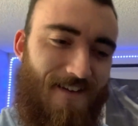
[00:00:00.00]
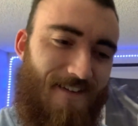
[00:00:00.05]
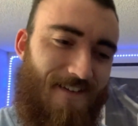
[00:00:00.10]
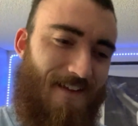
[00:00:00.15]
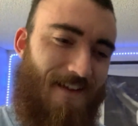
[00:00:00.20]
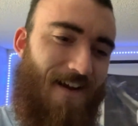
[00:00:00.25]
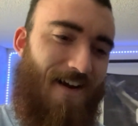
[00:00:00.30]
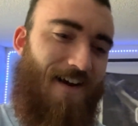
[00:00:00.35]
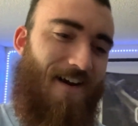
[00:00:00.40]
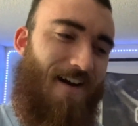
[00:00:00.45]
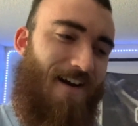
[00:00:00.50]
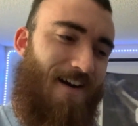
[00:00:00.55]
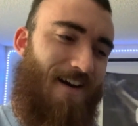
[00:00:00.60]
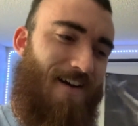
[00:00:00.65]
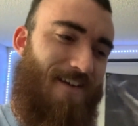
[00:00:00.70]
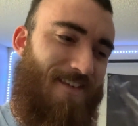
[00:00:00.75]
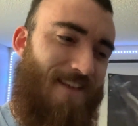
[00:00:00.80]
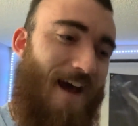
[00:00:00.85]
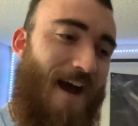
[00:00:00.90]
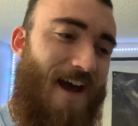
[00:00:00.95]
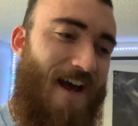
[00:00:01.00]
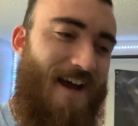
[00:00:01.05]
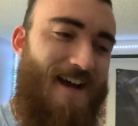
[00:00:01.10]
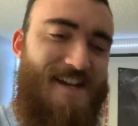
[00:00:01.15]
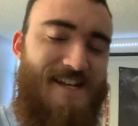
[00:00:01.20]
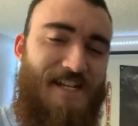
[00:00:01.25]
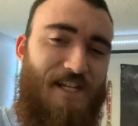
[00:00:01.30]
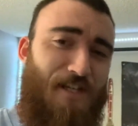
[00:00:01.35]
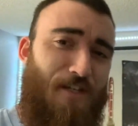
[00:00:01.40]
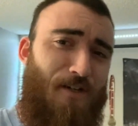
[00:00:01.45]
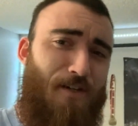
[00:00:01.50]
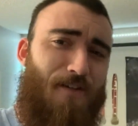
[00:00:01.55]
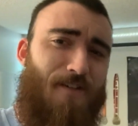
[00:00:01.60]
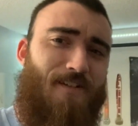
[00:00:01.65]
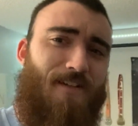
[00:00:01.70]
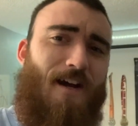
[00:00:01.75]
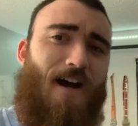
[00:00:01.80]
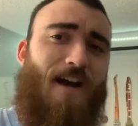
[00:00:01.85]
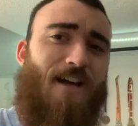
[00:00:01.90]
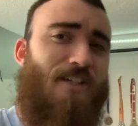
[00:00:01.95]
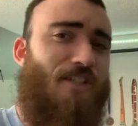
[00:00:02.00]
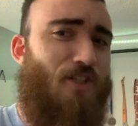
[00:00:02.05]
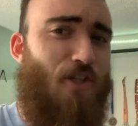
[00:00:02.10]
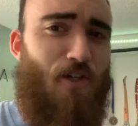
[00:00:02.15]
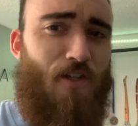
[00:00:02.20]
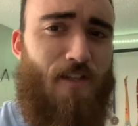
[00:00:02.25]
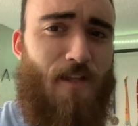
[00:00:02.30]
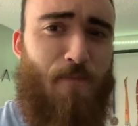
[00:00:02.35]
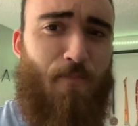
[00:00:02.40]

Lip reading: not ideal. I certainly